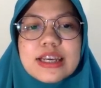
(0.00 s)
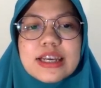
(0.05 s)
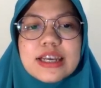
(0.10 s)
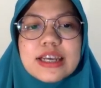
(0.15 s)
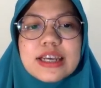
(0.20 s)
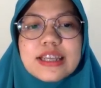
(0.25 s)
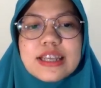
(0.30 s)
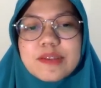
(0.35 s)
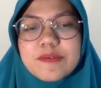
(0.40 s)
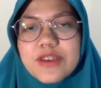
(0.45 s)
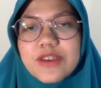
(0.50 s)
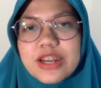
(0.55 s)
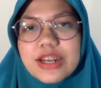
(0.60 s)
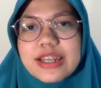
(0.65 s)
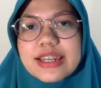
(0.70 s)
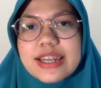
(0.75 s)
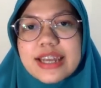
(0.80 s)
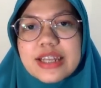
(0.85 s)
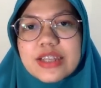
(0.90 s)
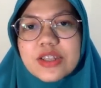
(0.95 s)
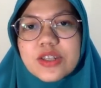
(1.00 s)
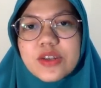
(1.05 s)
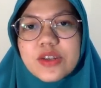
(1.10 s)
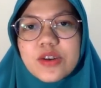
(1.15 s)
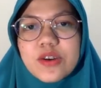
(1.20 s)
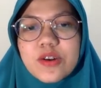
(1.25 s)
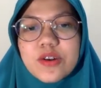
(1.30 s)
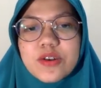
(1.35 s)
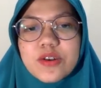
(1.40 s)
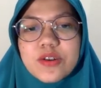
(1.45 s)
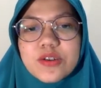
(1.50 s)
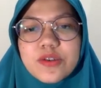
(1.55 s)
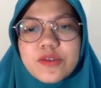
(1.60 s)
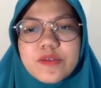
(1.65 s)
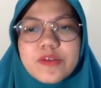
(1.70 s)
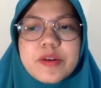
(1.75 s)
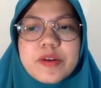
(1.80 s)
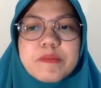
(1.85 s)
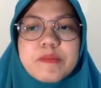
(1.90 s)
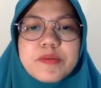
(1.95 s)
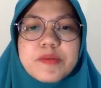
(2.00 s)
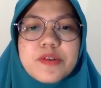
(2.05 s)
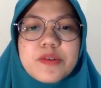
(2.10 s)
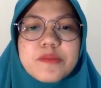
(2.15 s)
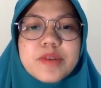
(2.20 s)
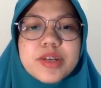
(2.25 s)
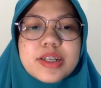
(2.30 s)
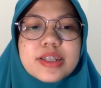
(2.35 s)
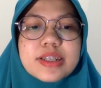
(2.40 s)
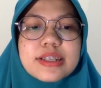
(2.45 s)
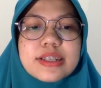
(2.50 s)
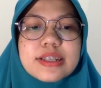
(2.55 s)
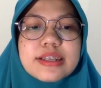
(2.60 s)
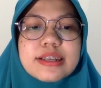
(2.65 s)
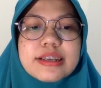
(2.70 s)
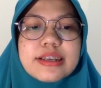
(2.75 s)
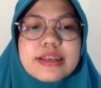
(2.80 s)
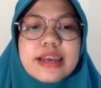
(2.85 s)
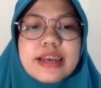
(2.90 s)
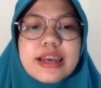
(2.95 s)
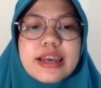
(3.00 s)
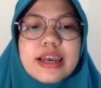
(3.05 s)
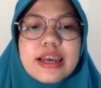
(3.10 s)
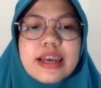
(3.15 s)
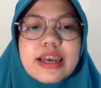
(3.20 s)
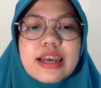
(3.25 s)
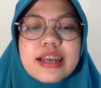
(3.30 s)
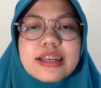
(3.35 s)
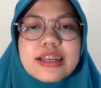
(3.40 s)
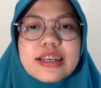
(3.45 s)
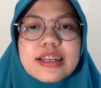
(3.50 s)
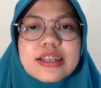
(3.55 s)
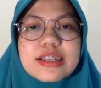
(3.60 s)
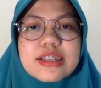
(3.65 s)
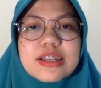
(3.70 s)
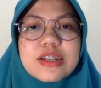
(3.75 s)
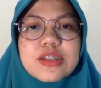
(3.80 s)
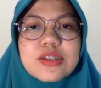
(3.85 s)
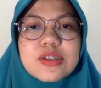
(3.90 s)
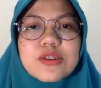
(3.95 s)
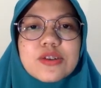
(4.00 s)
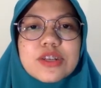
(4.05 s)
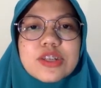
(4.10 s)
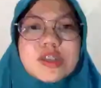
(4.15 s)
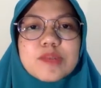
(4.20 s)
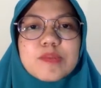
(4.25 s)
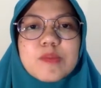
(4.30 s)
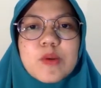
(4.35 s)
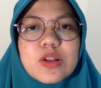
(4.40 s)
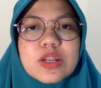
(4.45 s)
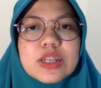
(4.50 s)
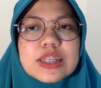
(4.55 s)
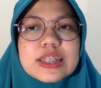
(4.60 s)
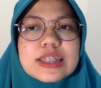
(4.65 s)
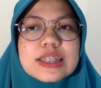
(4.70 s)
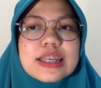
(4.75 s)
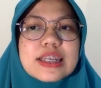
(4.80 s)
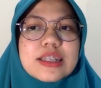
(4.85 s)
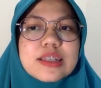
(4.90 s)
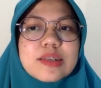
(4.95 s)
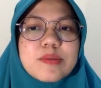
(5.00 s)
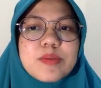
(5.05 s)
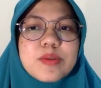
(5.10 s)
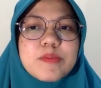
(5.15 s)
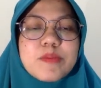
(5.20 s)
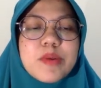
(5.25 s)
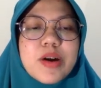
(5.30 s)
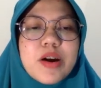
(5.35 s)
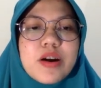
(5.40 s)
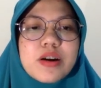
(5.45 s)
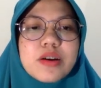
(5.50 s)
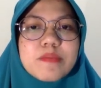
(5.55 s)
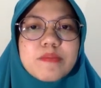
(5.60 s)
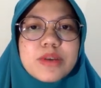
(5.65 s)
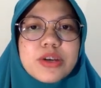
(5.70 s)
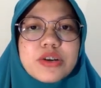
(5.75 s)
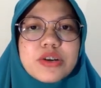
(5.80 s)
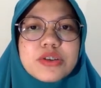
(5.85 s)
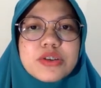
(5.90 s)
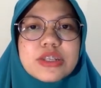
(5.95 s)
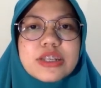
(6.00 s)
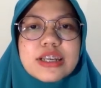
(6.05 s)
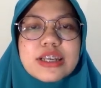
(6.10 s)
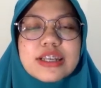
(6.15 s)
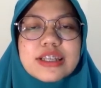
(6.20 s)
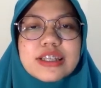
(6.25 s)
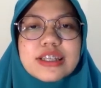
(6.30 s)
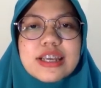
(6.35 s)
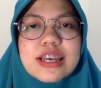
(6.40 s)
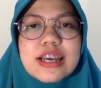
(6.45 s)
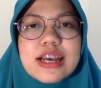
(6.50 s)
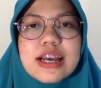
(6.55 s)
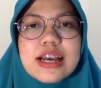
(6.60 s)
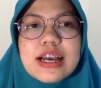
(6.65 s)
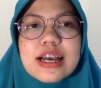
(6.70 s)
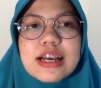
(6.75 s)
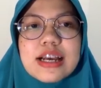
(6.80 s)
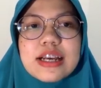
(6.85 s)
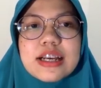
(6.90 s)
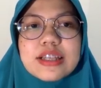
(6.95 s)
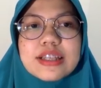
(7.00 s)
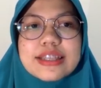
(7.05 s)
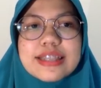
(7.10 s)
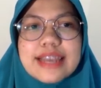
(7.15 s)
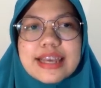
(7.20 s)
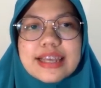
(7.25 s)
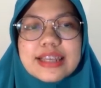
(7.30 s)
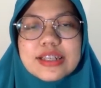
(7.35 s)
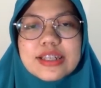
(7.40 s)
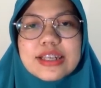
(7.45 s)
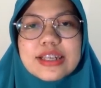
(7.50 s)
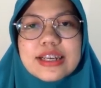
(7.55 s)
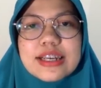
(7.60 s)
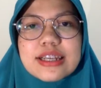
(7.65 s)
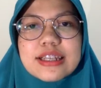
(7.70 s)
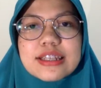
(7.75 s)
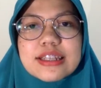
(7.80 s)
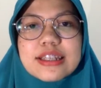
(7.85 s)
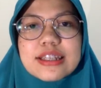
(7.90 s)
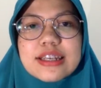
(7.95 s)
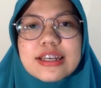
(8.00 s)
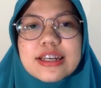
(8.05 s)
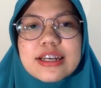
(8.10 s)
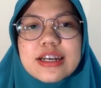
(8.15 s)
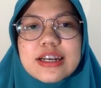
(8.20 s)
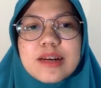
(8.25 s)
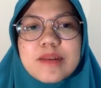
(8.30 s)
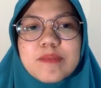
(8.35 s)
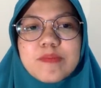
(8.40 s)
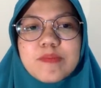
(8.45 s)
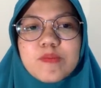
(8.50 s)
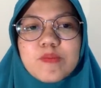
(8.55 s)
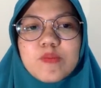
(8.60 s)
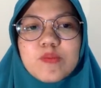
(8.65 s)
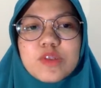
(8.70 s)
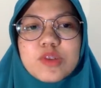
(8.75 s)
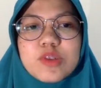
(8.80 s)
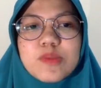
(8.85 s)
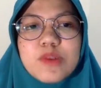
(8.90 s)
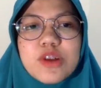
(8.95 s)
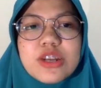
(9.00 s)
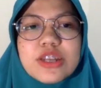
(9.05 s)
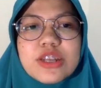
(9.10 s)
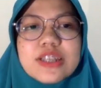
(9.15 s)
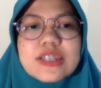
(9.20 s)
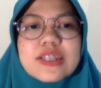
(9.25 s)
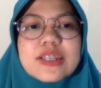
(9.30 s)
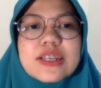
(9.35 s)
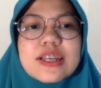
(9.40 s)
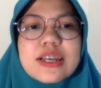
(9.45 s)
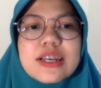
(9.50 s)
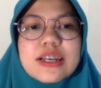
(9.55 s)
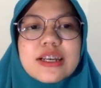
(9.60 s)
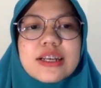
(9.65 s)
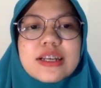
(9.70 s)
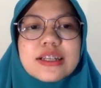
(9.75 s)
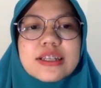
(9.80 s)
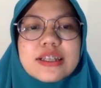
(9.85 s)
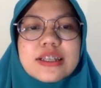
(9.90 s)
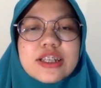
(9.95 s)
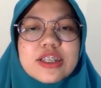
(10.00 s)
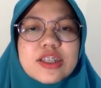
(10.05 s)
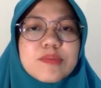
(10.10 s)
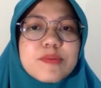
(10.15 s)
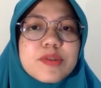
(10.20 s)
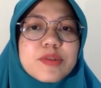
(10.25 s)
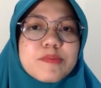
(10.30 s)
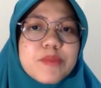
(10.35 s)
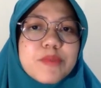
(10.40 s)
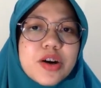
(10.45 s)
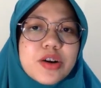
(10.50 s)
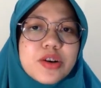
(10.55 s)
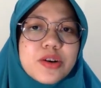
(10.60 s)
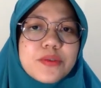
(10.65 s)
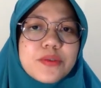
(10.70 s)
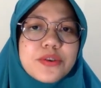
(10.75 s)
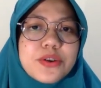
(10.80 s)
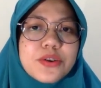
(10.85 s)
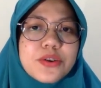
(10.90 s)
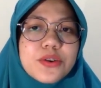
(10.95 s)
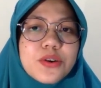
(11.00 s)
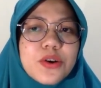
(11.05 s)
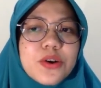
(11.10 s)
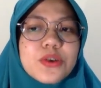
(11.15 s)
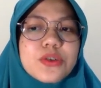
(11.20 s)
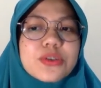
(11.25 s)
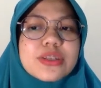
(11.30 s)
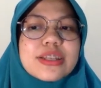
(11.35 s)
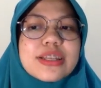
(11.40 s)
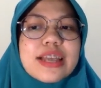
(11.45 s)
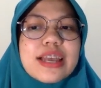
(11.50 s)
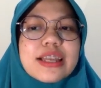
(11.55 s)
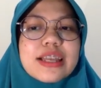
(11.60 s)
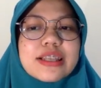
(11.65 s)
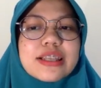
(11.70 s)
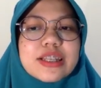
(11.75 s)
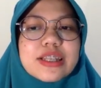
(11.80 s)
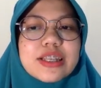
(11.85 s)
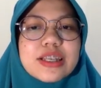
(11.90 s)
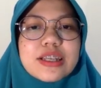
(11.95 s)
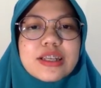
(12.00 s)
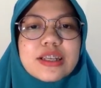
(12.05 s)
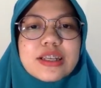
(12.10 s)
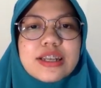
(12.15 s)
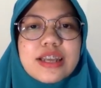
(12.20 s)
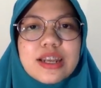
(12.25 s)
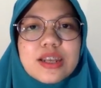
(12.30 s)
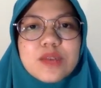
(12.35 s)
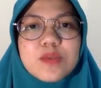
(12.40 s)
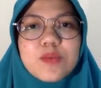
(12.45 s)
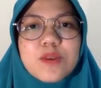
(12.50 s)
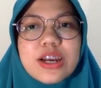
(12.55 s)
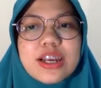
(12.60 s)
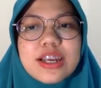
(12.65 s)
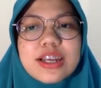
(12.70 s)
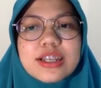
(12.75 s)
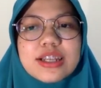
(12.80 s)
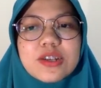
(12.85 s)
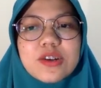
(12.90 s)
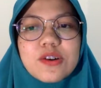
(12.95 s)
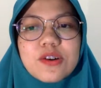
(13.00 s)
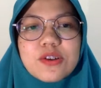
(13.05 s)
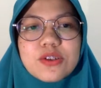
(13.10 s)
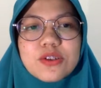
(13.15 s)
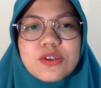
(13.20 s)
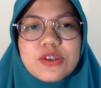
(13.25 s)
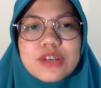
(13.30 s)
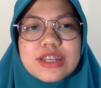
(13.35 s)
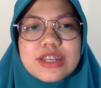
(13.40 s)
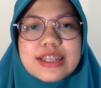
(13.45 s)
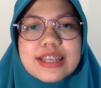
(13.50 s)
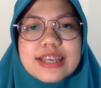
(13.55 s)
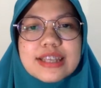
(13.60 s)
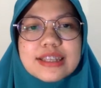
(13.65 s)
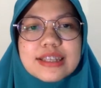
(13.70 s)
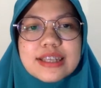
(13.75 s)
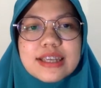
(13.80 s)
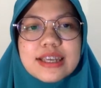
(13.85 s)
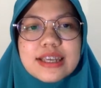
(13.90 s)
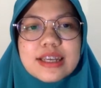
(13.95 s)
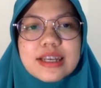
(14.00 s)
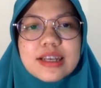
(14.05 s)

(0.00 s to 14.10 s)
that validates your software performance, and it is also the smallest testable part because it tests the smallest testable part of your code, and that is why it is called unit testing.